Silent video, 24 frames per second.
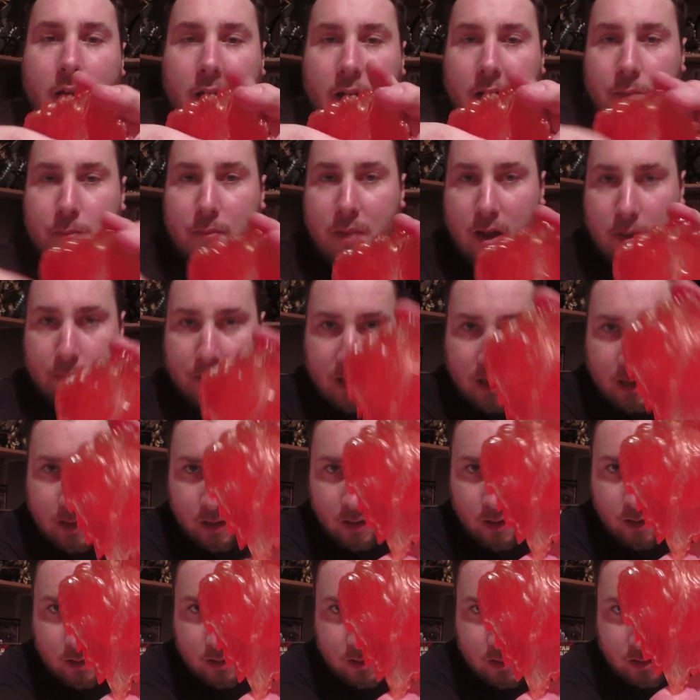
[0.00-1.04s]
And
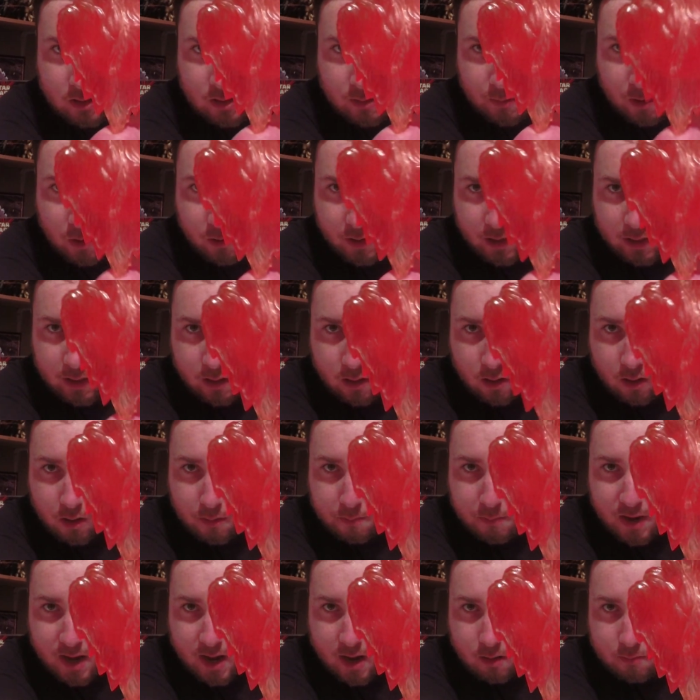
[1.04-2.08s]
maybe, since I'm holding it on the
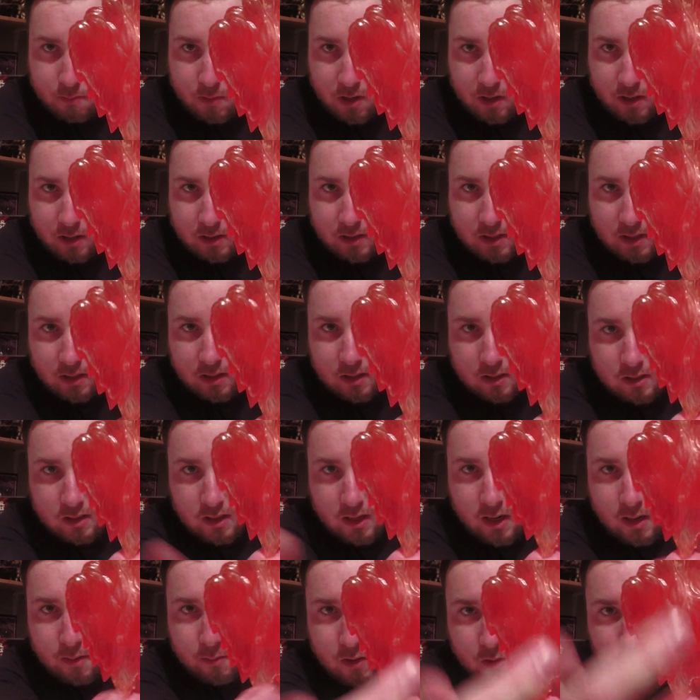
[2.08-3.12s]
bottom, you can see the
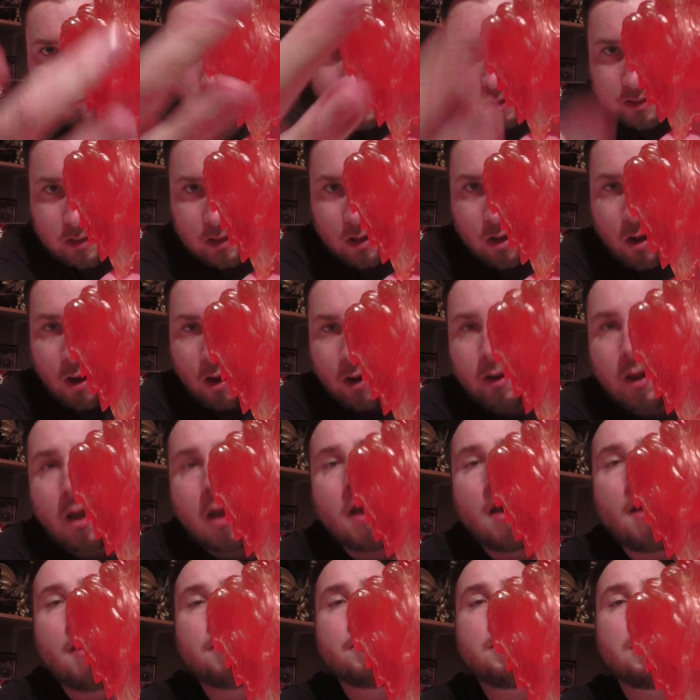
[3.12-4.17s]
seam that runs along,
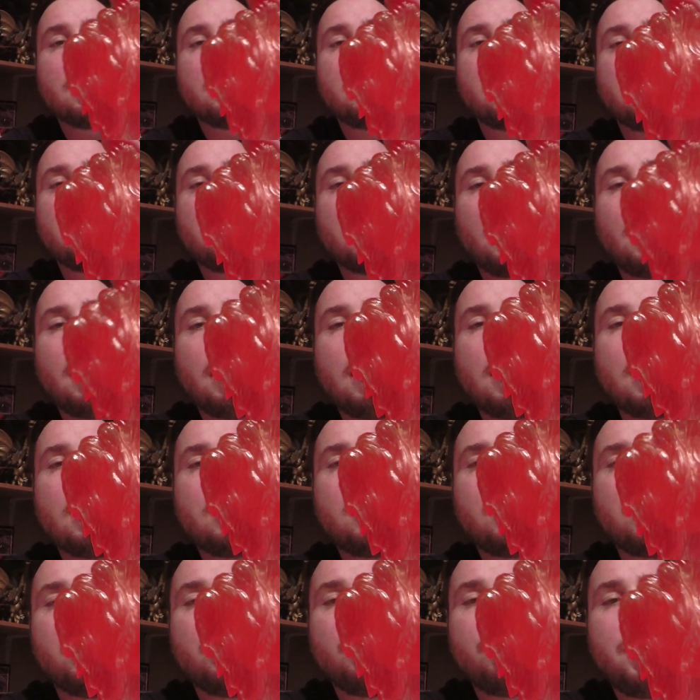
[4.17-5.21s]
since this thing
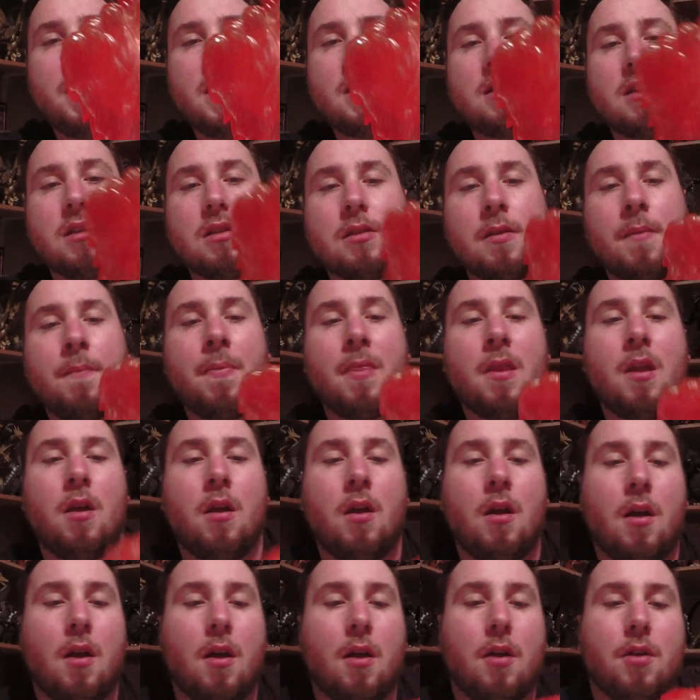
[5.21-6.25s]
is 2 pieces.
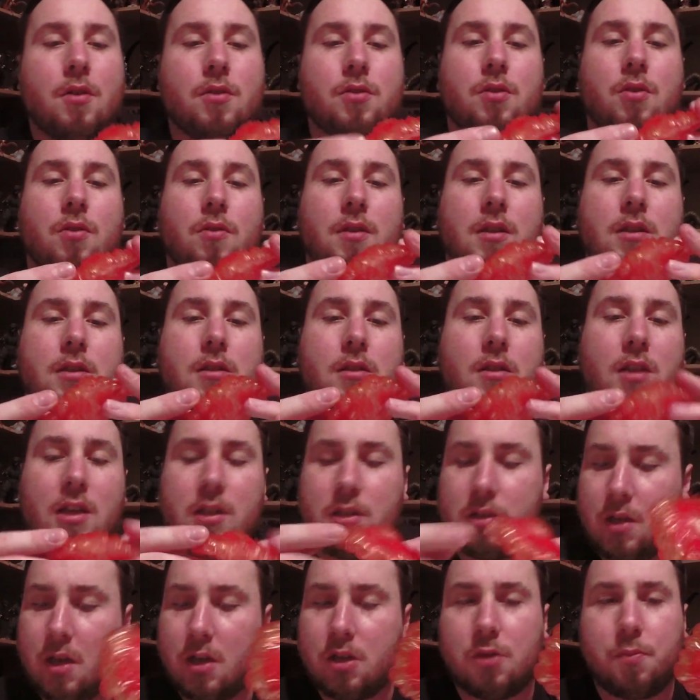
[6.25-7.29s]
So
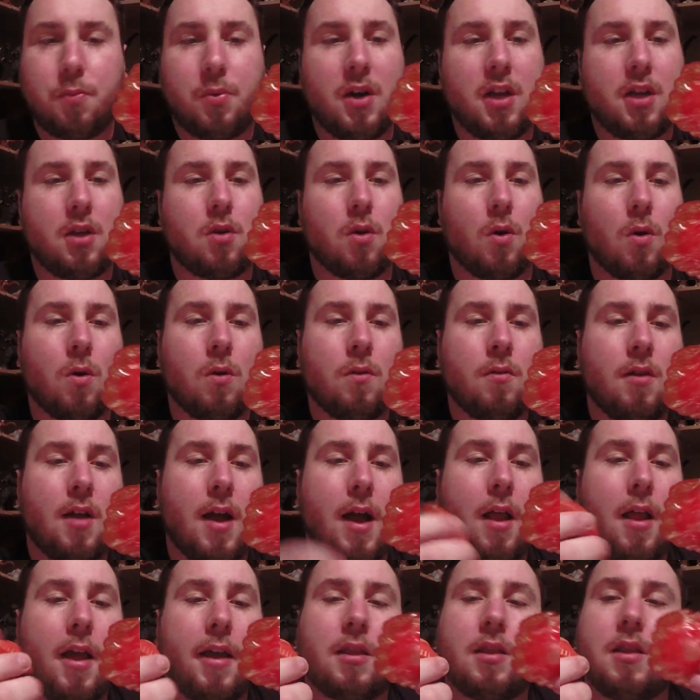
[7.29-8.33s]
these things are pretty cool.
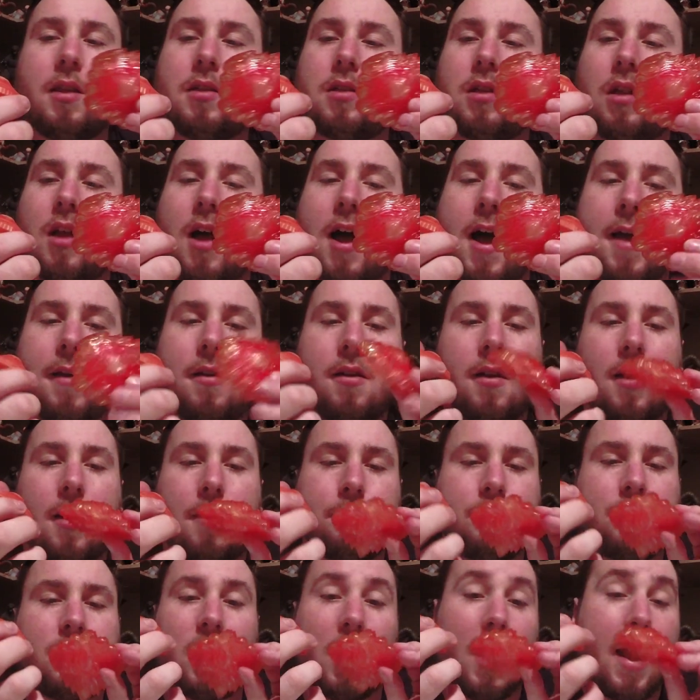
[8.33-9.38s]
I like these a lot.
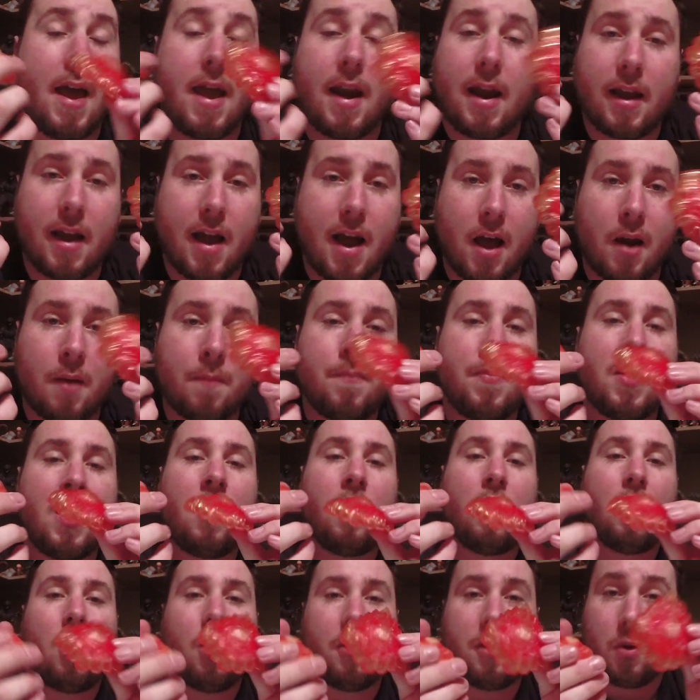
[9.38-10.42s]
I'm glad I got them.
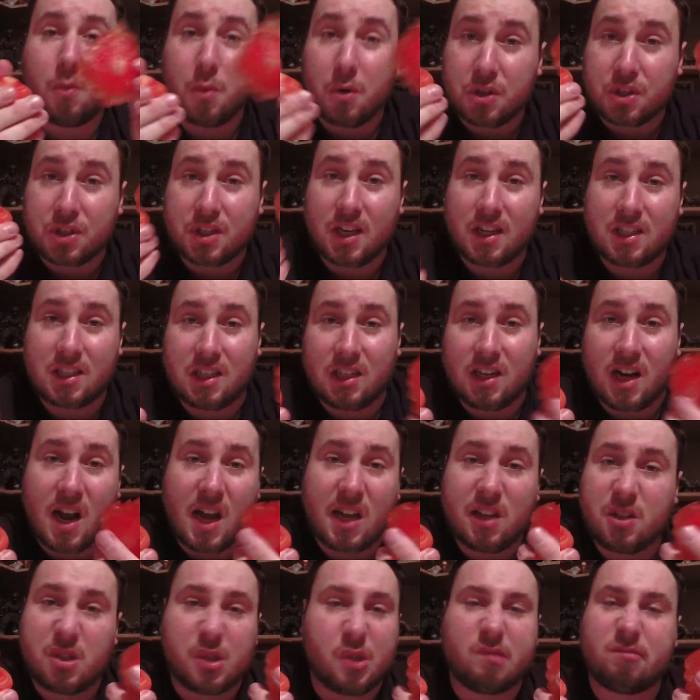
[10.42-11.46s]
Are they worth
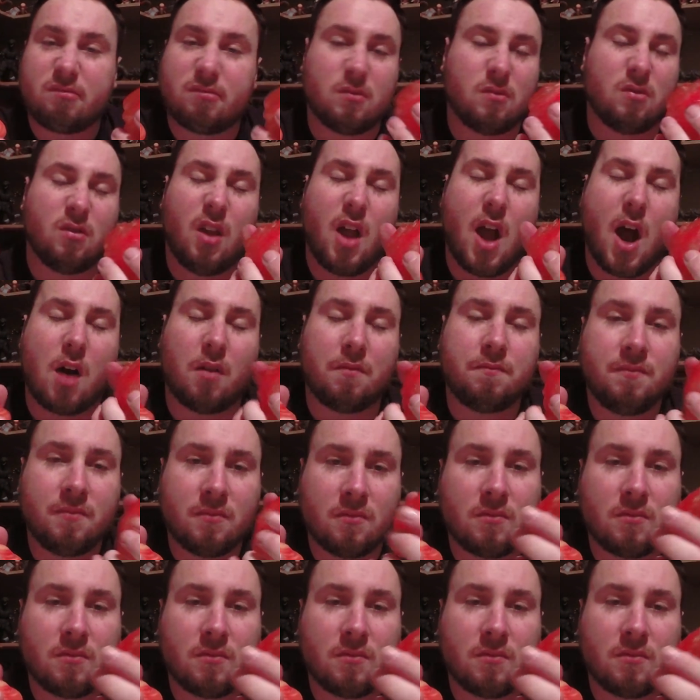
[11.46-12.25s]
$60? No.